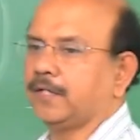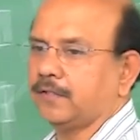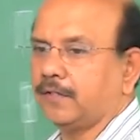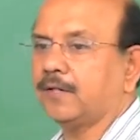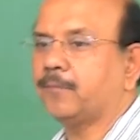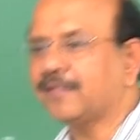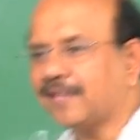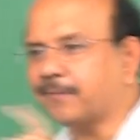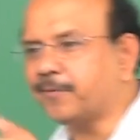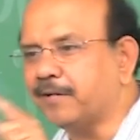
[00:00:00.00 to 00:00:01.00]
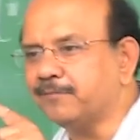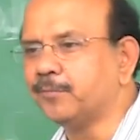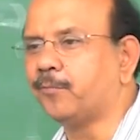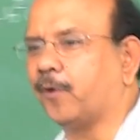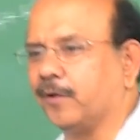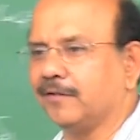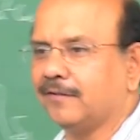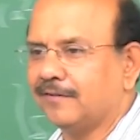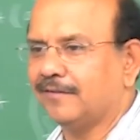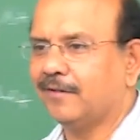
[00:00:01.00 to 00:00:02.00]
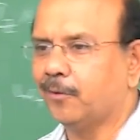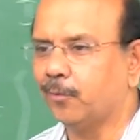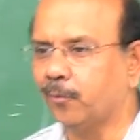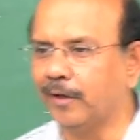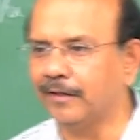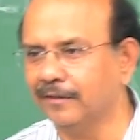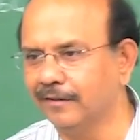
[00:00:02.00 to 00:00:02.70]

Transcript: in the rear. But that becomes important when